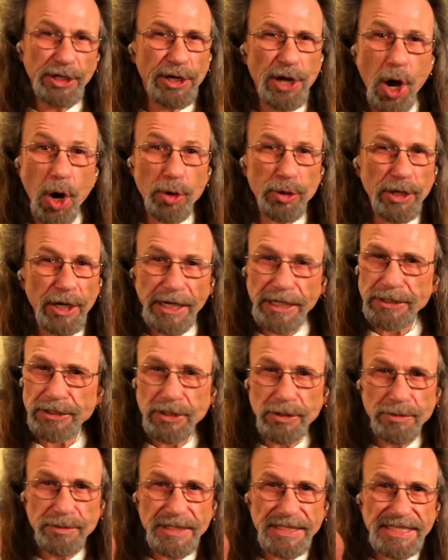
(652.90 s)
know, you could
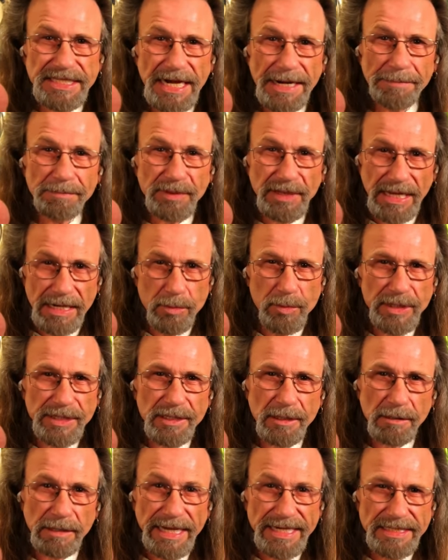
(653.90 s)
do the same thing with
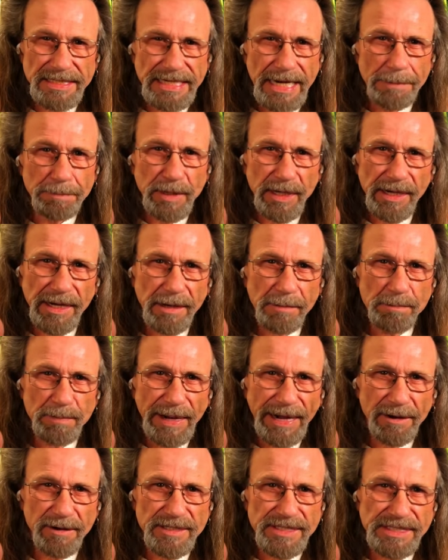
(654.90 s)
the Led Zeppelin
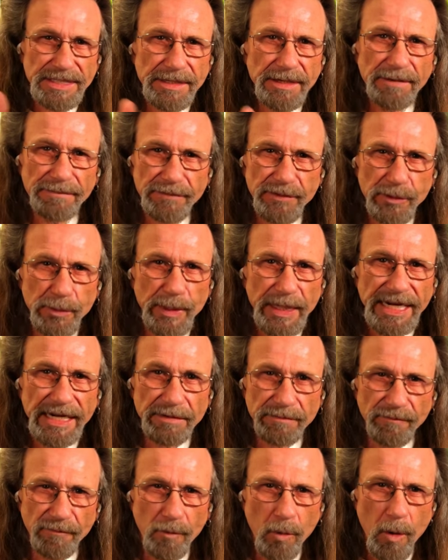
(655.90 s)
comparison of 3
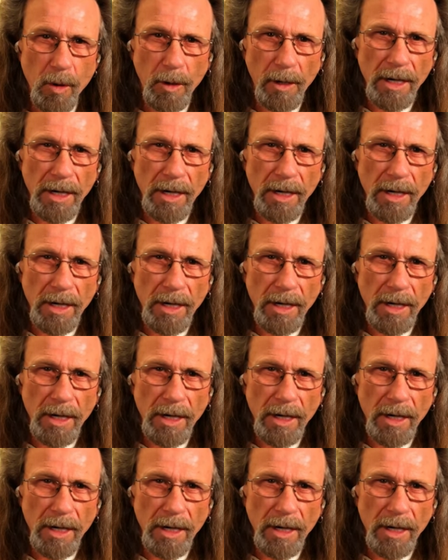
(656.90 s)
and 4.